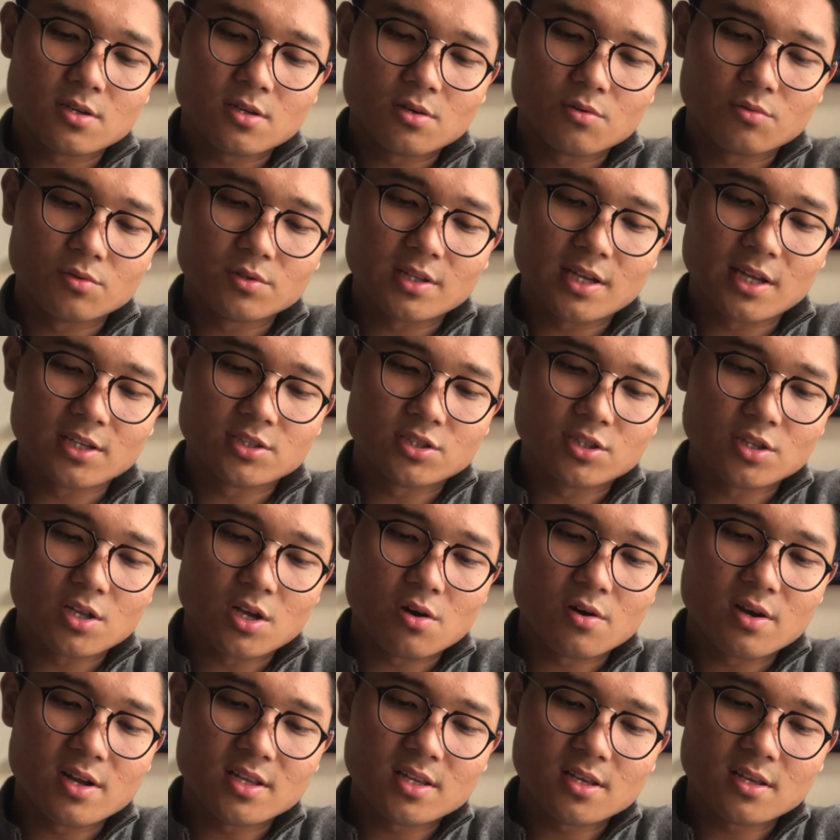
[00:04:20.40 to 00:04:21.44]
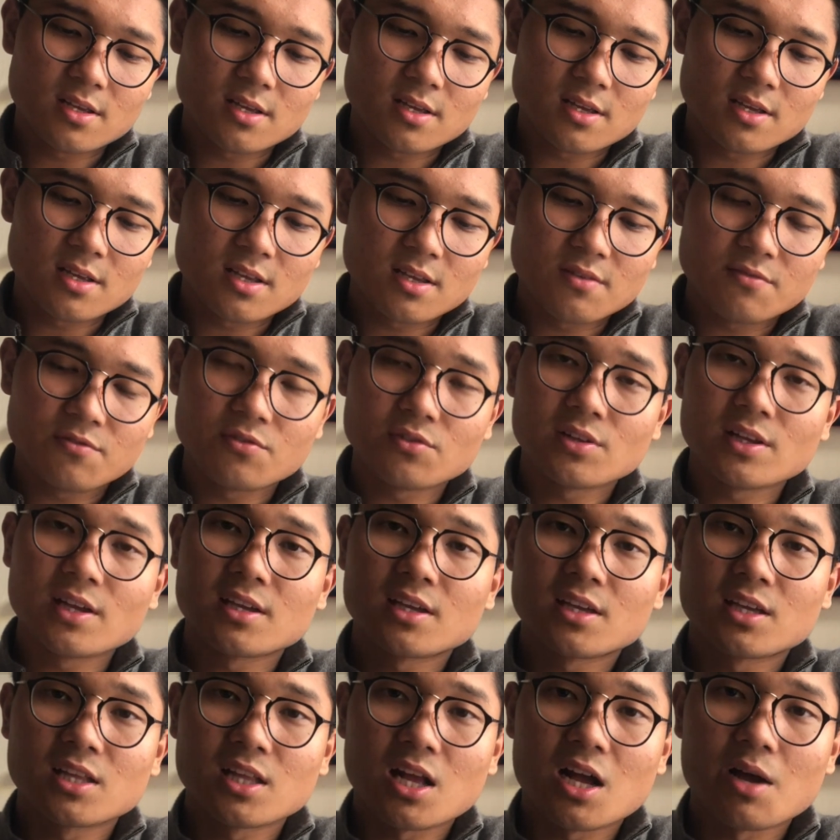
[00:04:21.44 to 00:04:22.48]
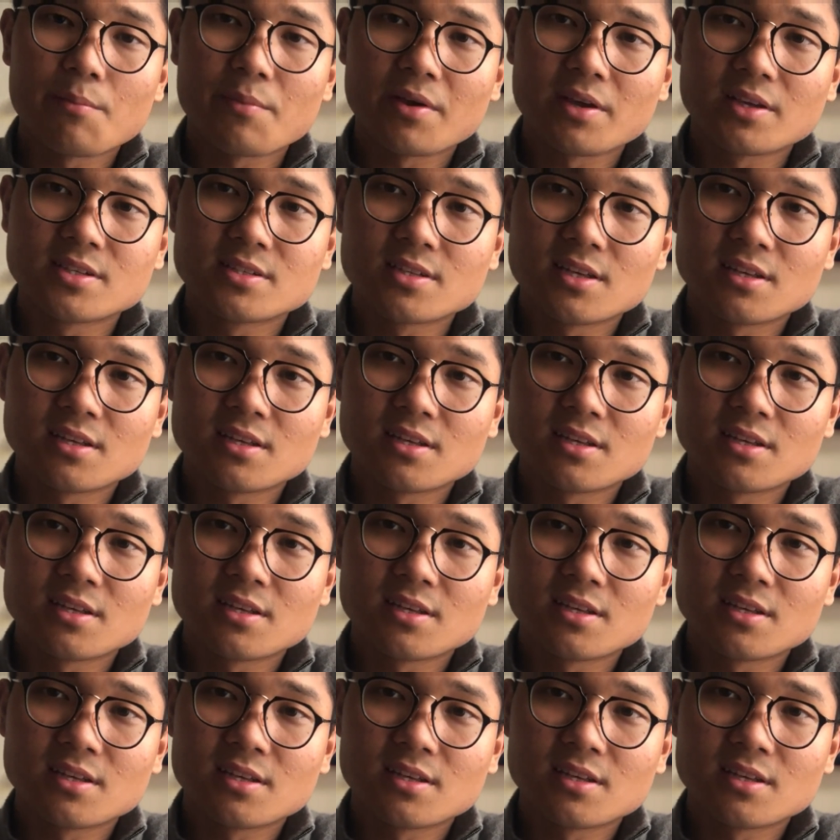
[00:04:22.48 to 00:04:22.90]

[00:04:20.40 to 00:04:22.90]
would like to know. And if you like economics,